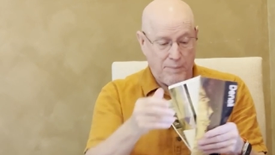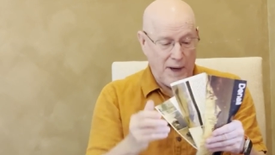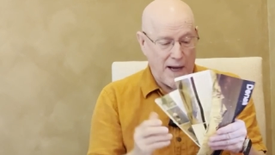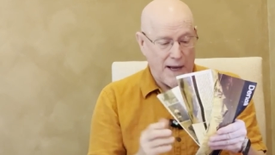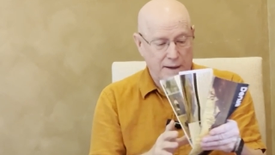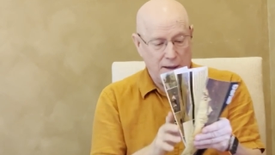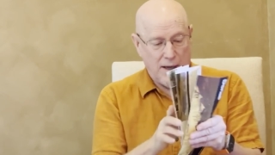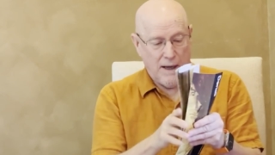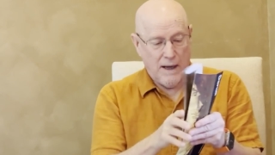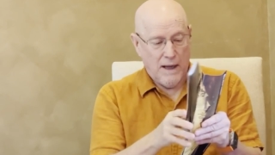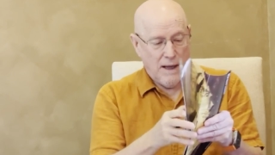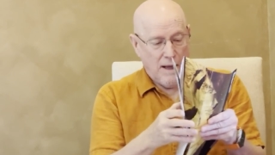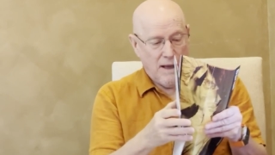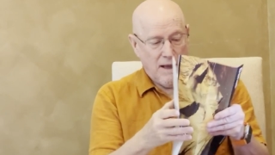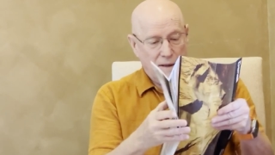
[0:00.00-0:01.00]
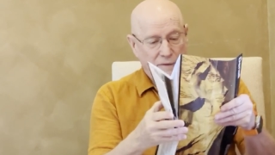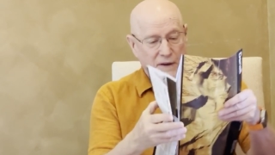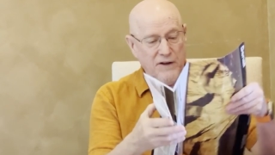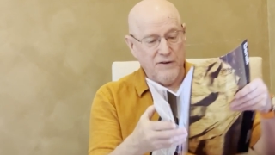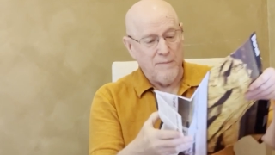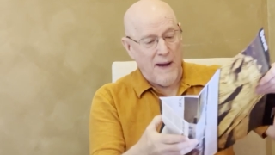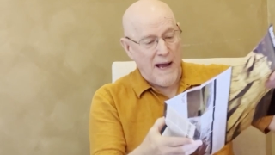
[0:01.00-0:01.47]
But
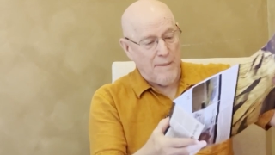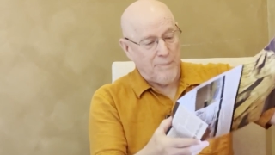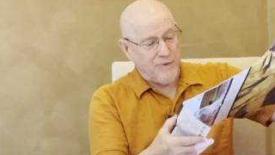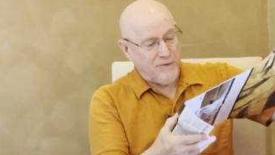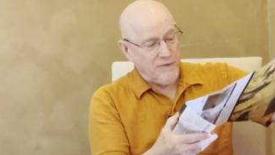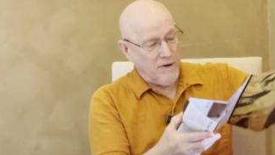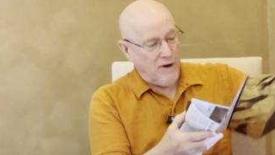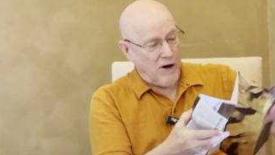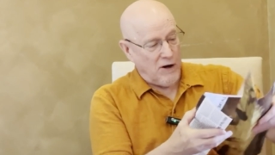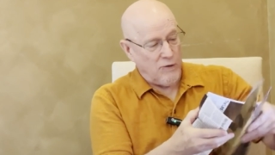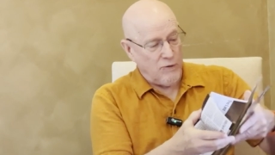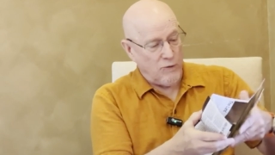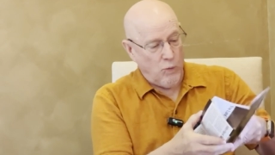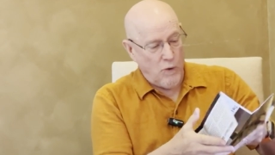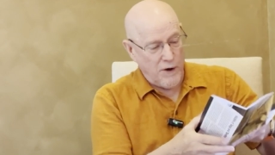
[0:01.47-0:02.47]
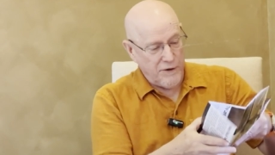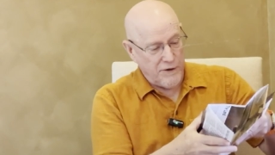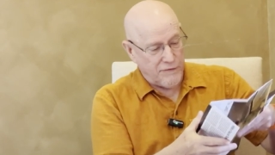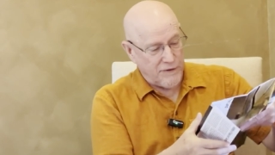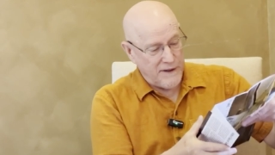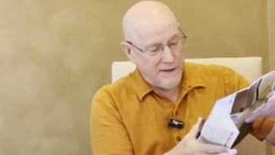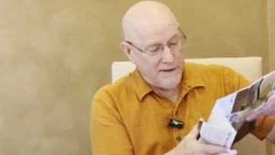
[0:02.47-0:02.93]
these maps are
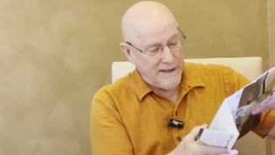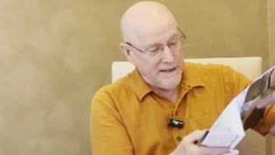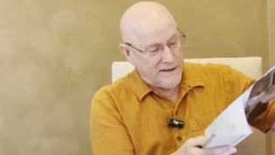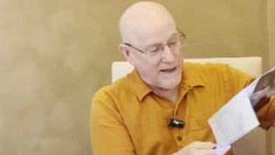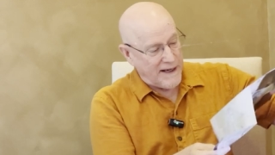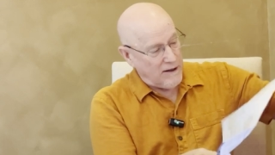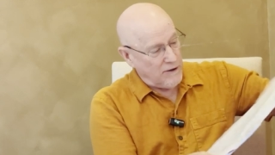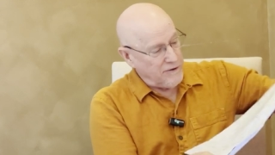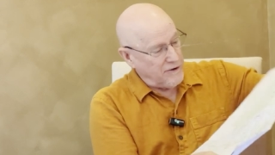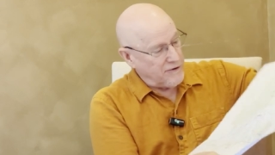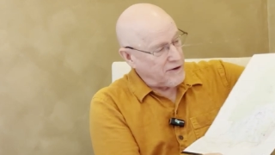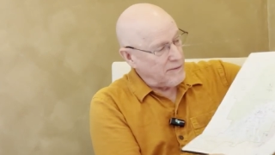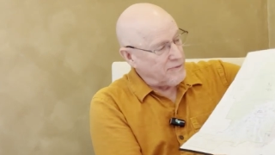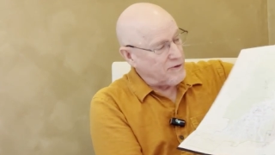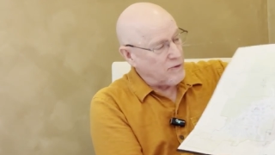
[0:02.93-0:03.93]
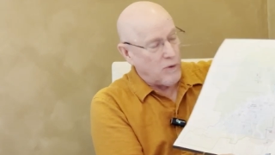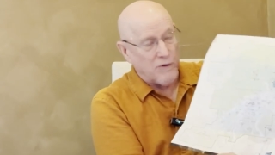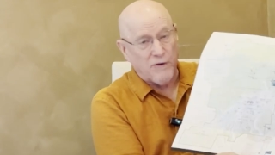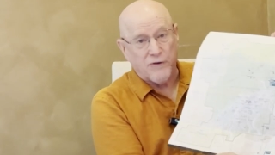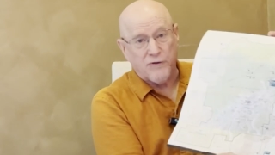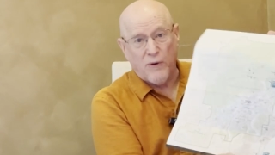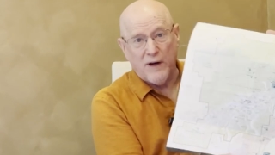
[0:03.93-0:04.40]
wonderfully detailed in terms of where
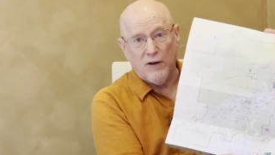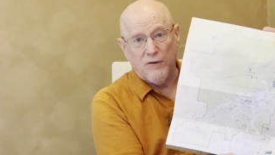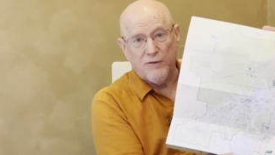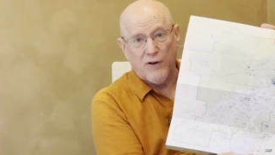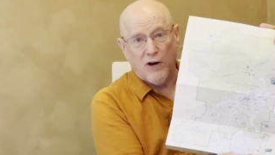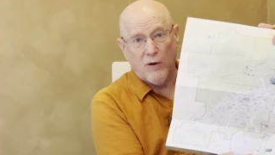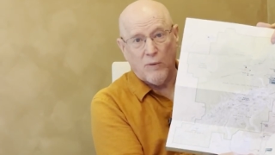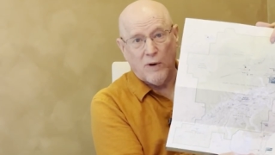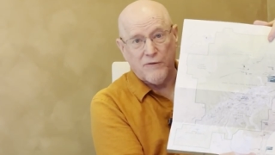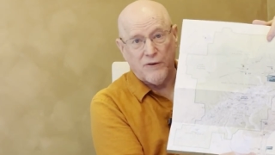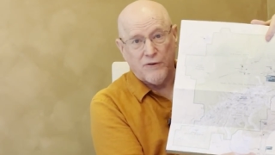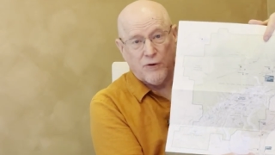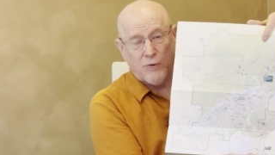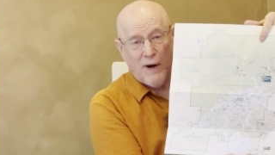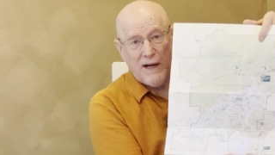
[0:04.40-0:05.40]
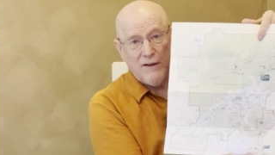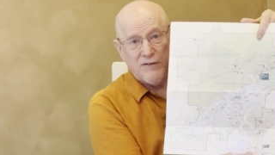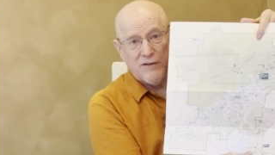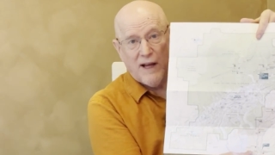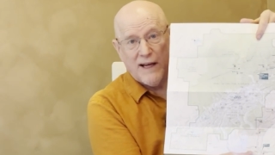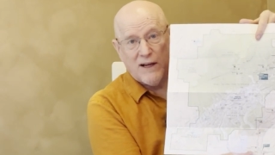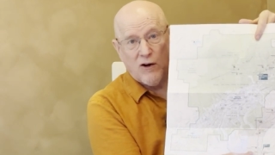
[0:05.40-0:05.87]
the trails are, what the terrain's
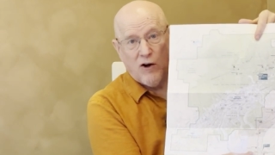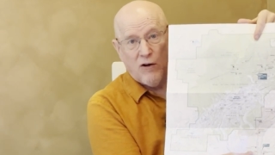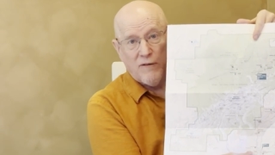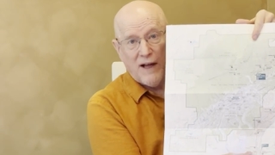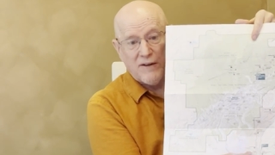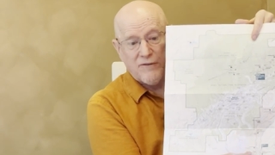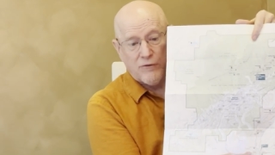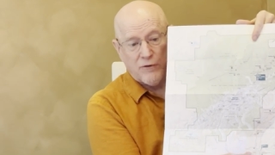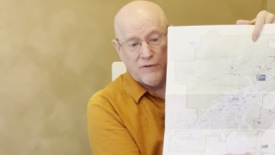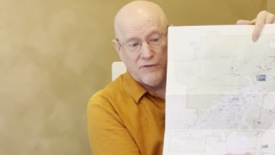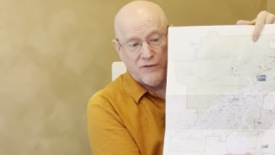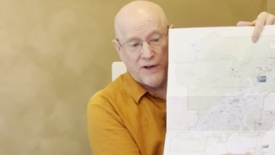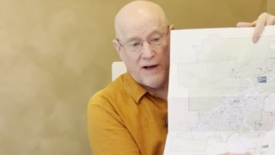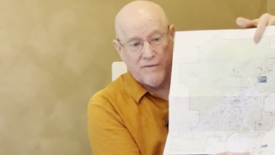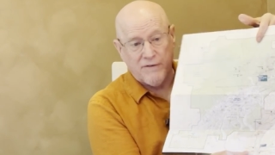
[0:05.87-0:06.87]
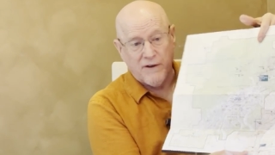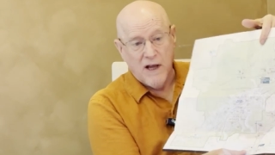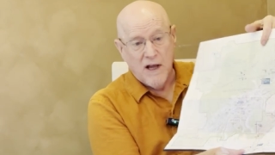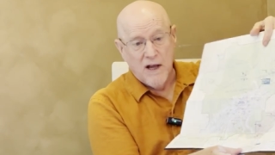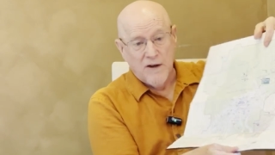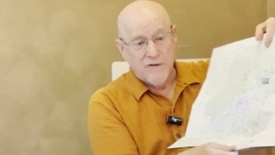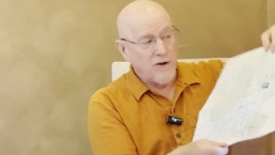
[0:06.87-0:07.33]
like, all that sort of stuff.
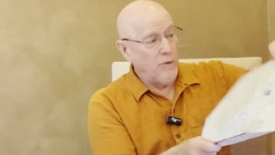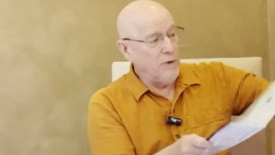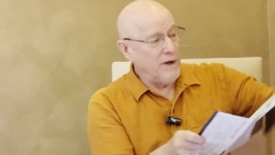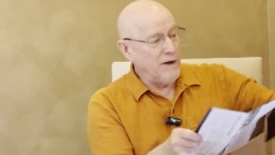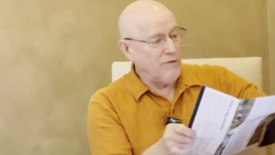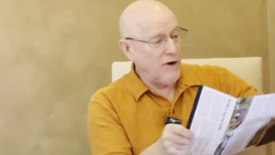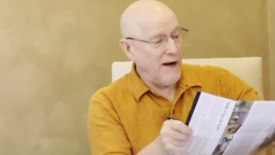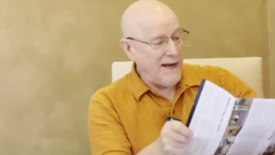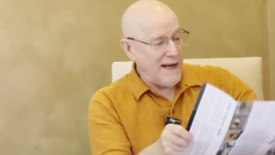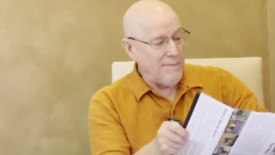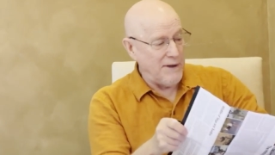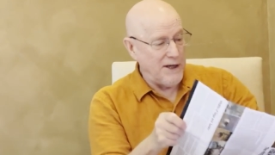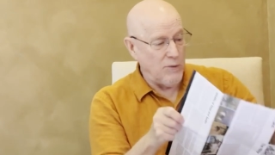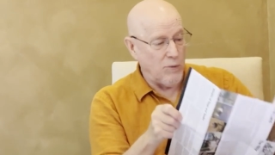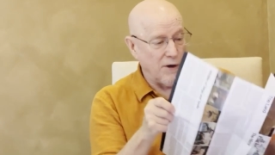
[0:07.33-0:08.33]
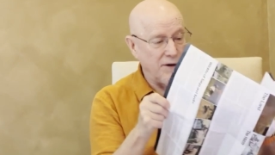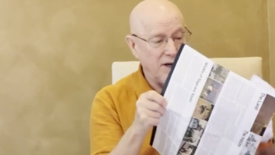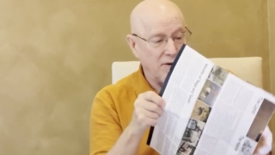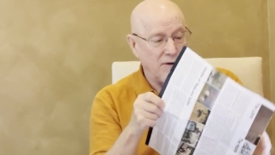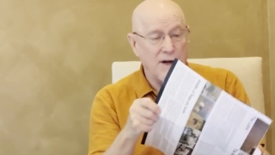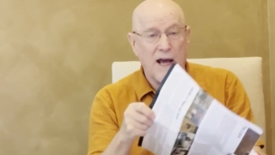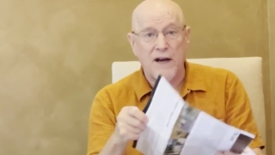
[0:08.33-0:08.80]
So whenever I am anywhere
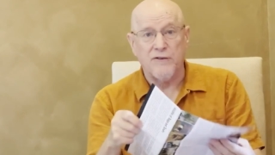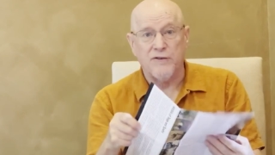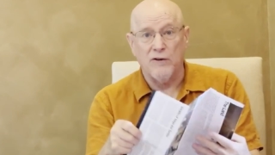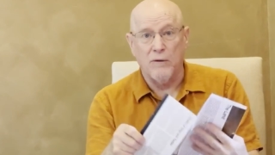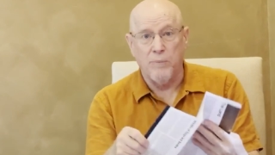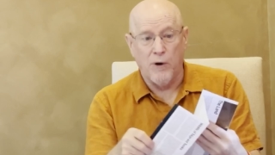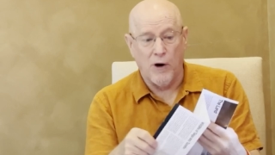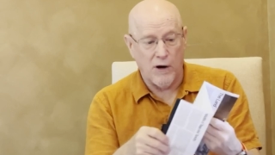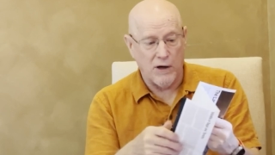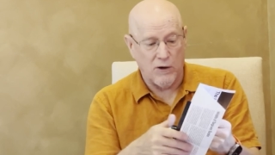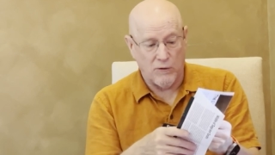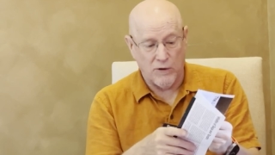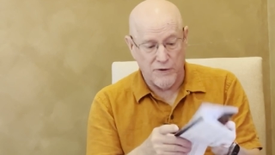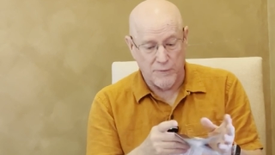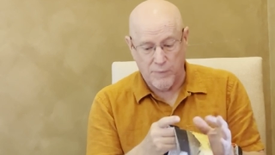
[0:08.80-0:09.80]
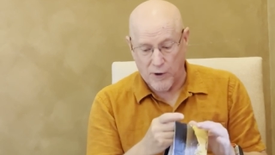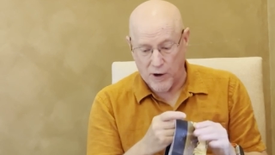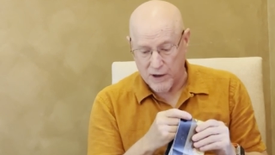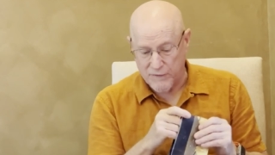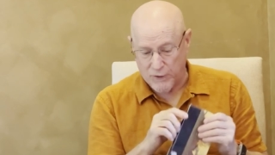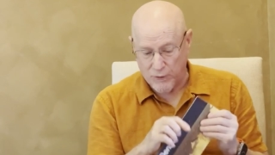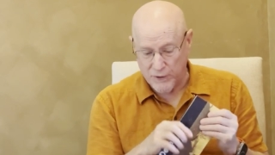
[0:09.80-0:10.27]
near a national park or other
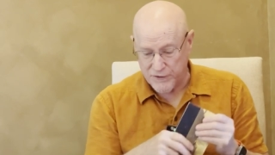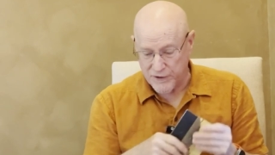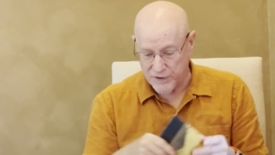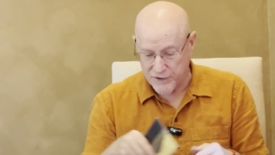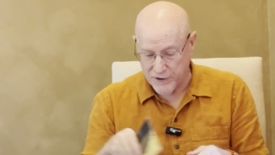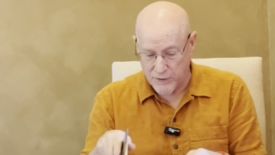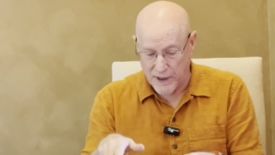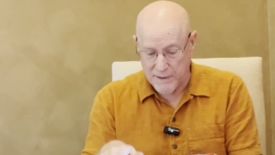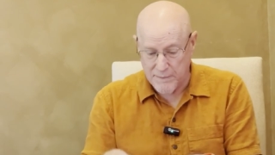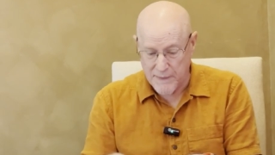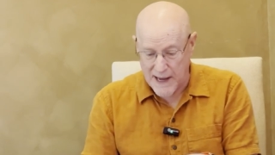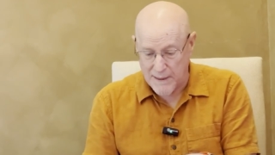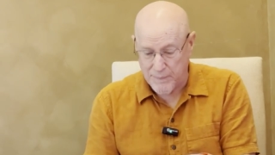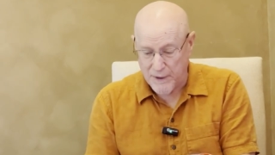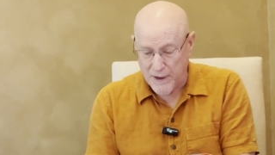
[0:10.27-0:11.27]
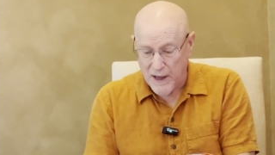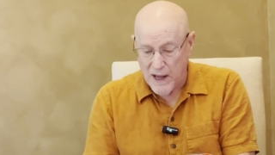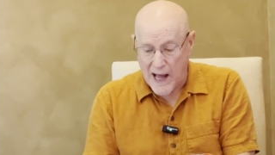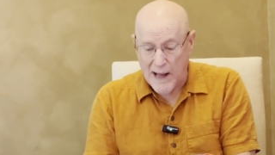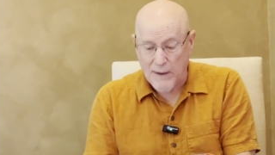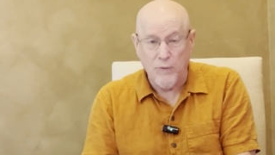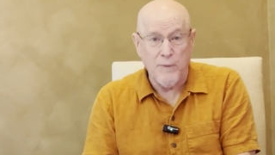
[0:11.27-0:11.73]
park for which there's a great map,
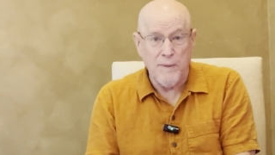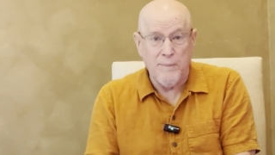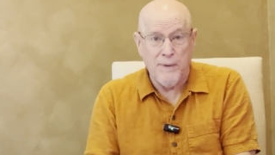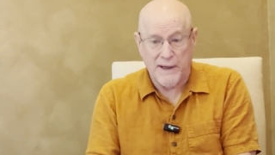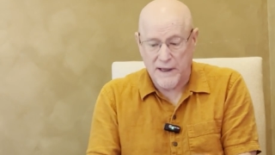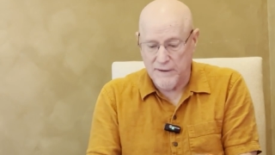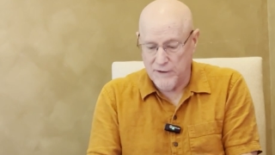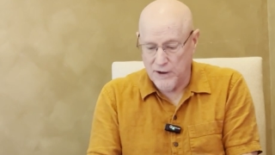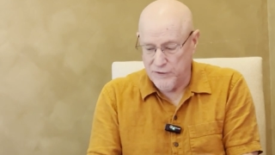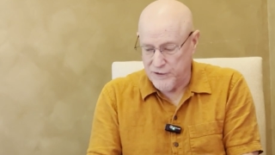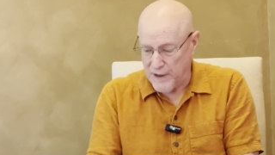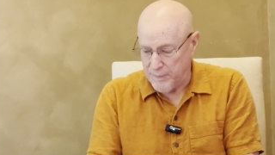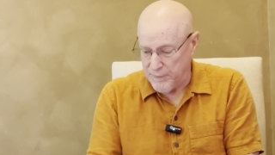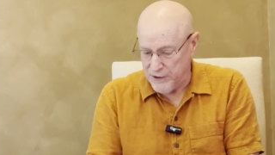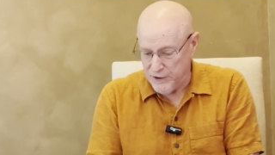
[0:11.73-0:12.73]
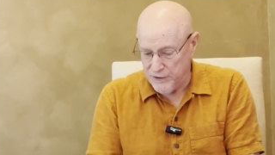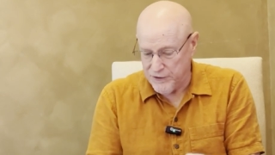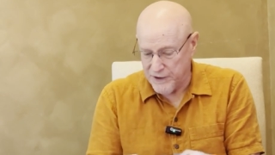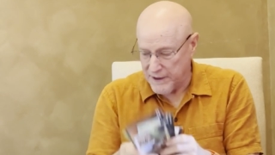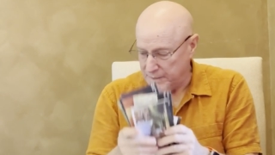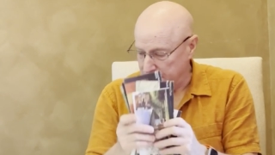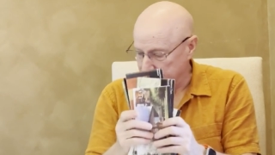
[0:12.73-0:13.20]
I will be picking those up and
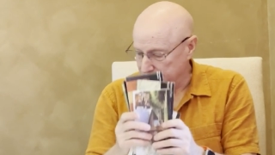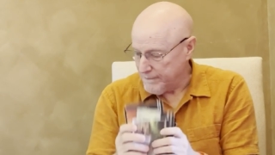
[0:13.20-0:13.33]
using them.